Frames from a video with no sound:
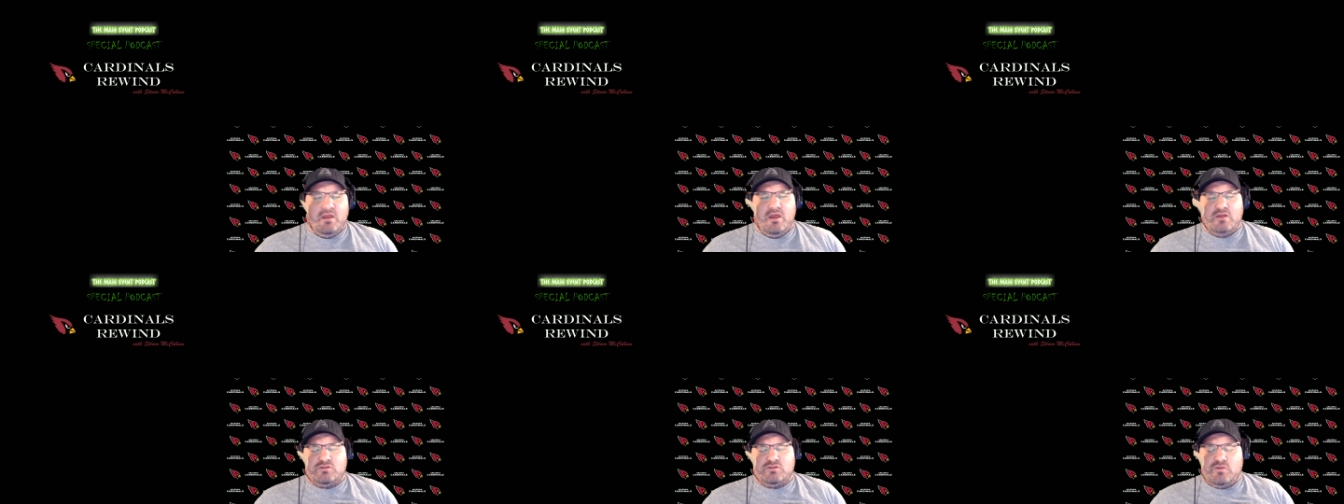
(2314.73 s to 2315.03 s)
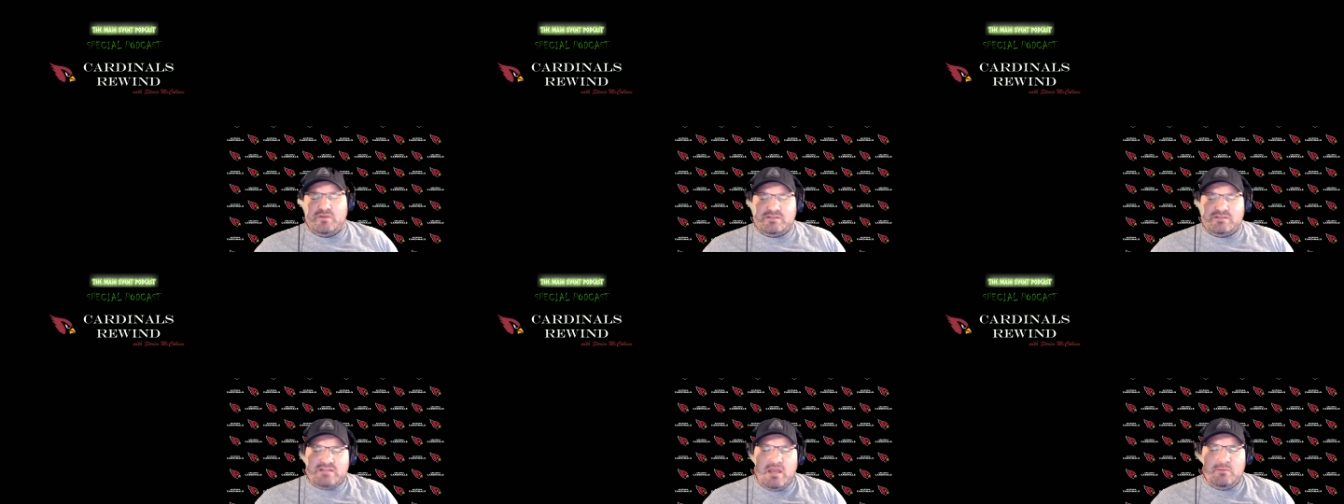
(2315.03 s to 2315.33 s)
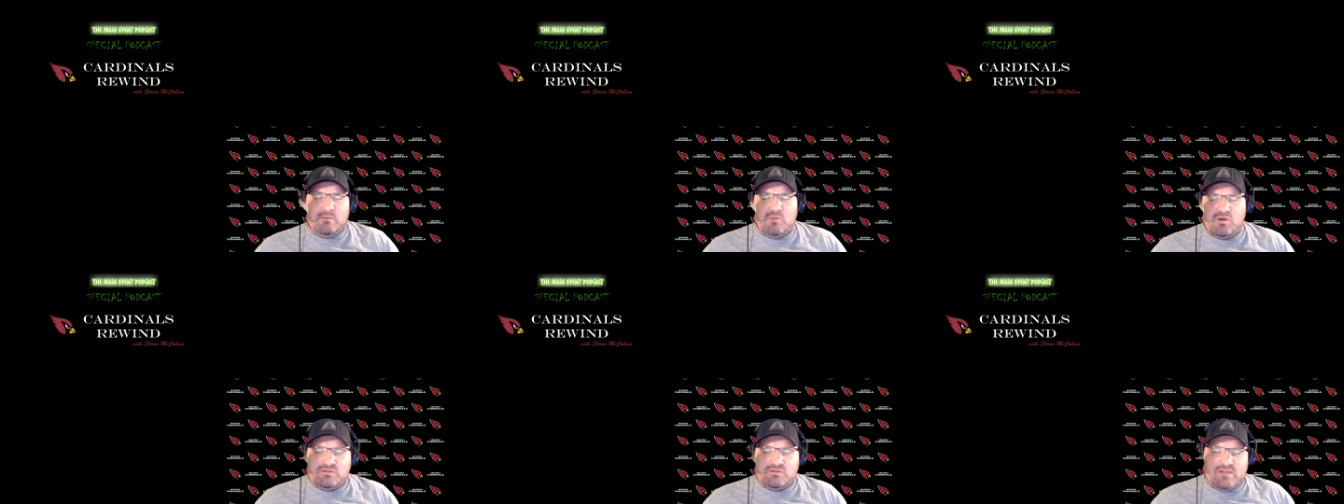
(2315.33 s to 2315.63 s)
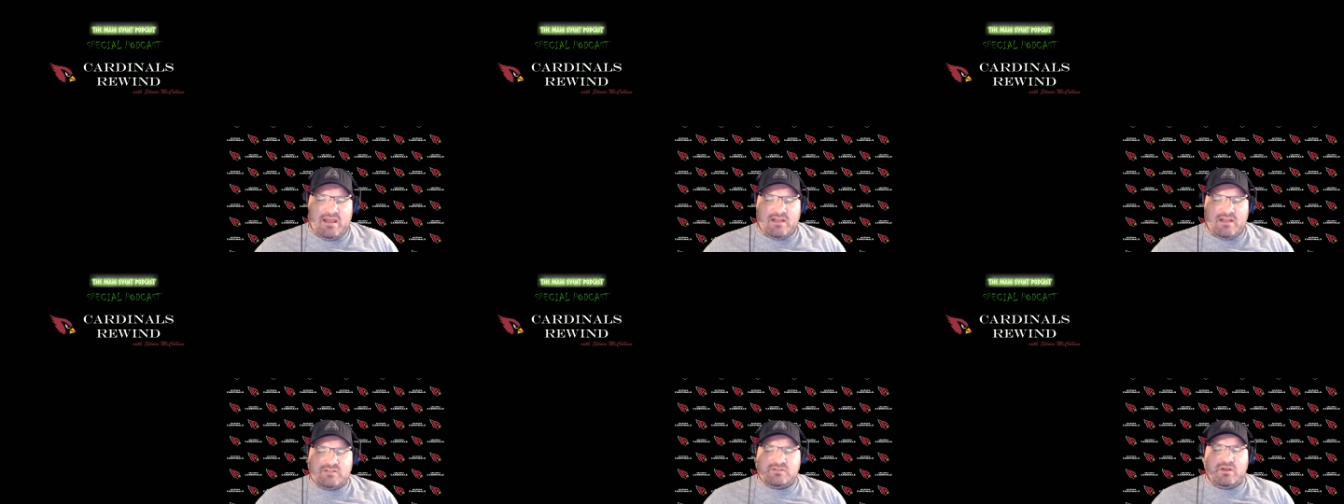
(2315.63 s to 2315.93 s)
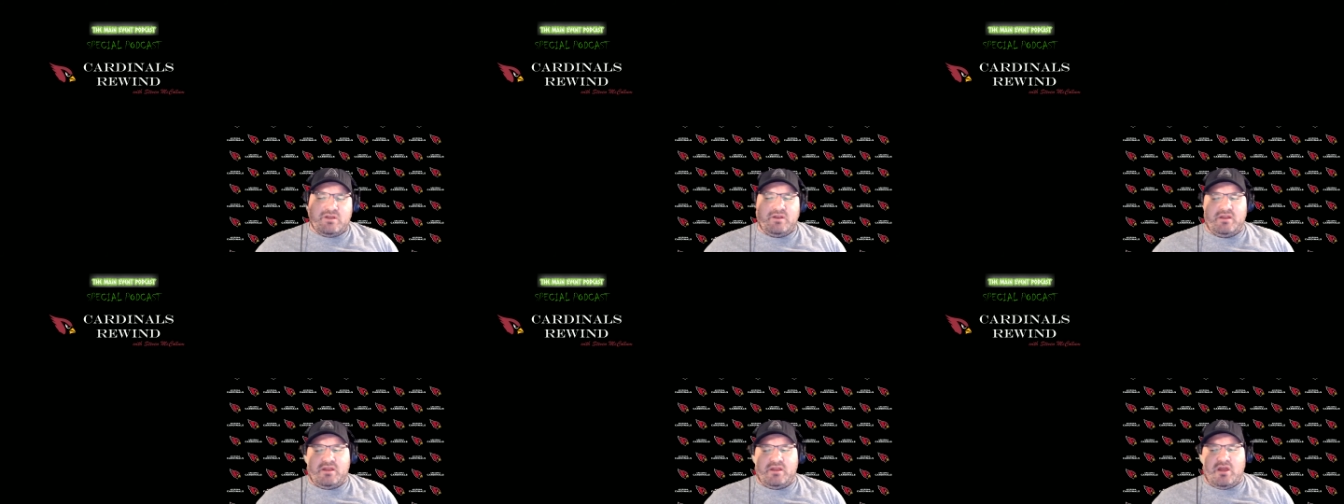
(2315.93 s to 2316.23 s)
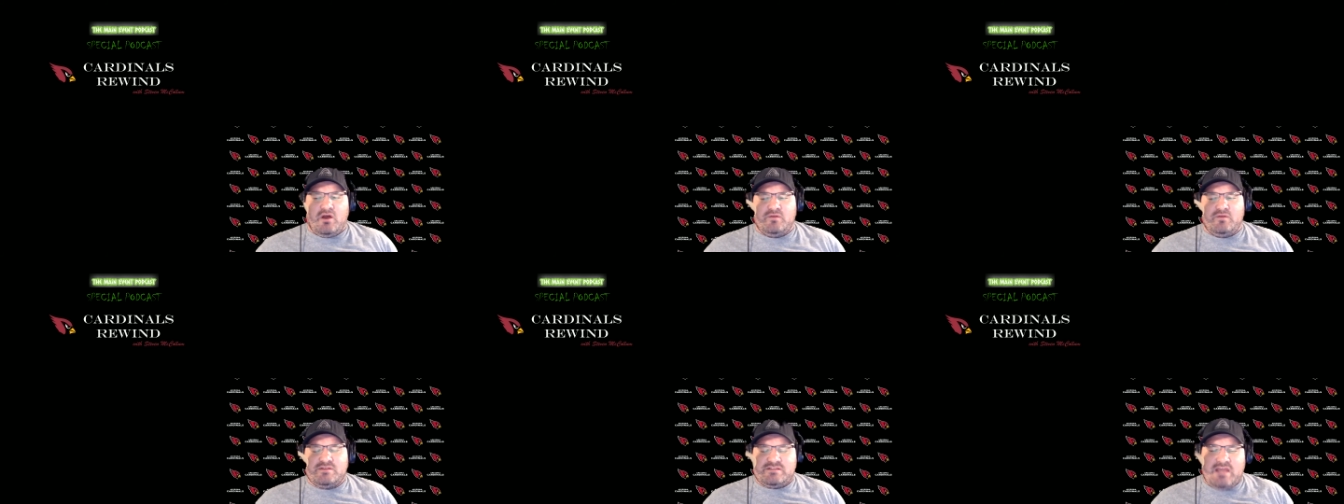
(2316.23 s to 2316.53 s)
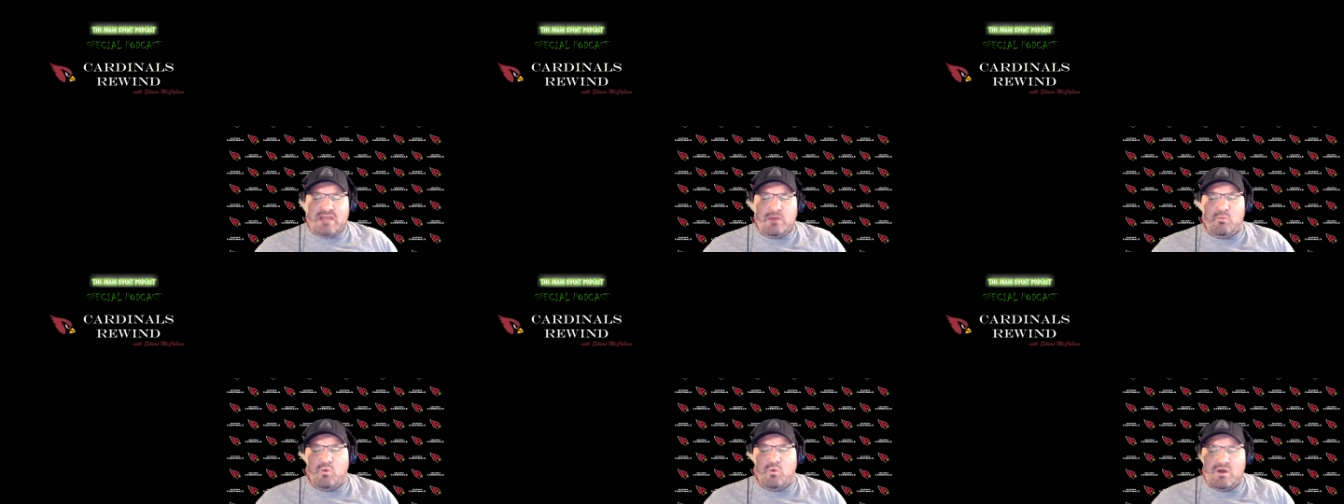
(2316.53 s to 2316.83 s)
So this game looks like it's going to go. This
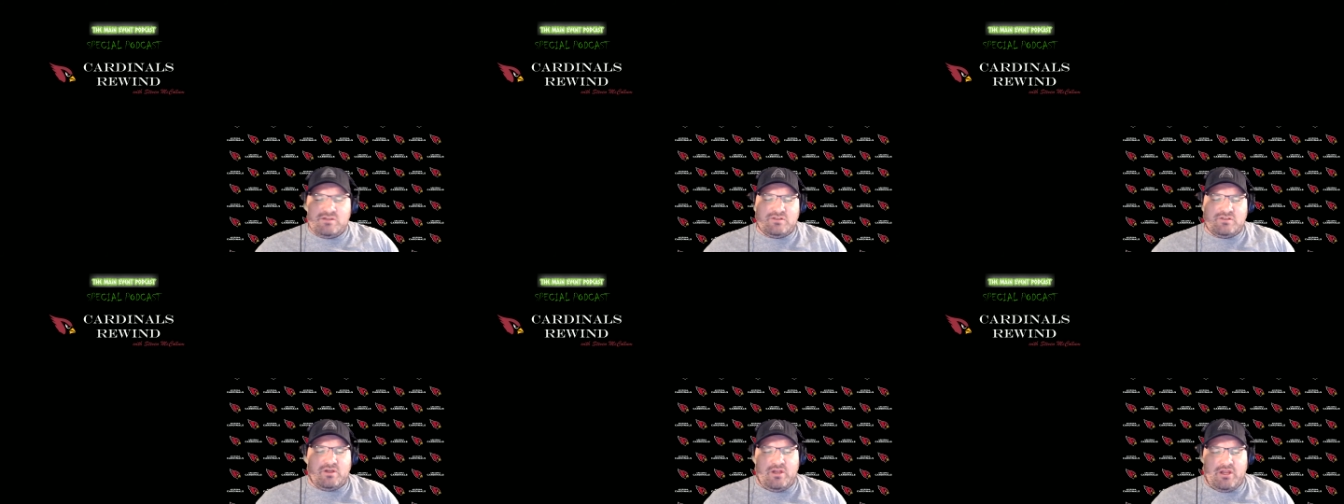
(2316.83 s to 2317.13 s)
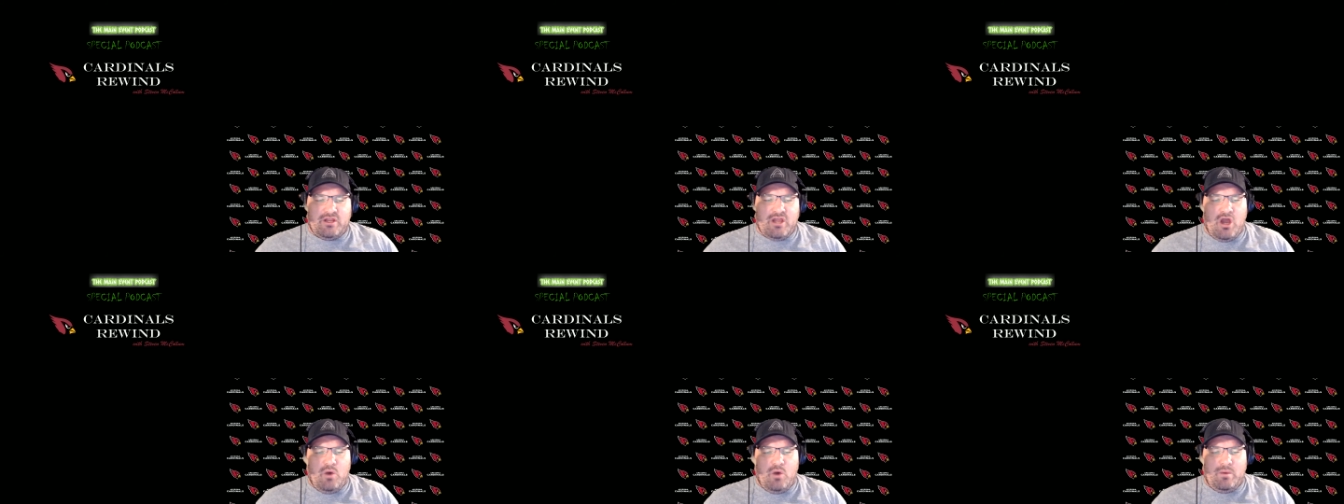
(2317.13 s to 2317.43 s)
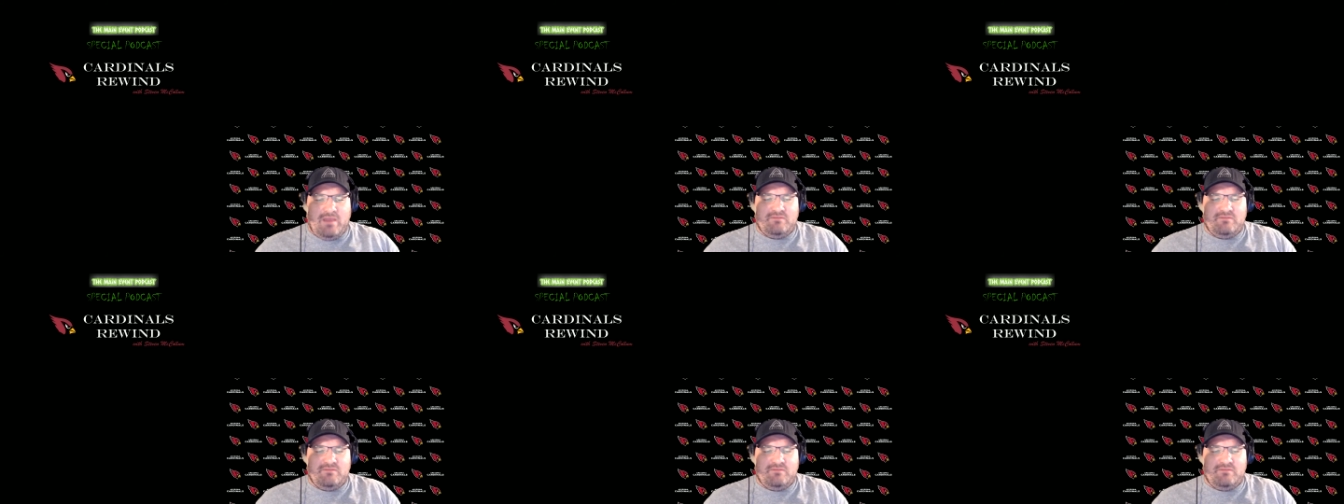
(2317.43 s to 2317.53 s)
game was going to go,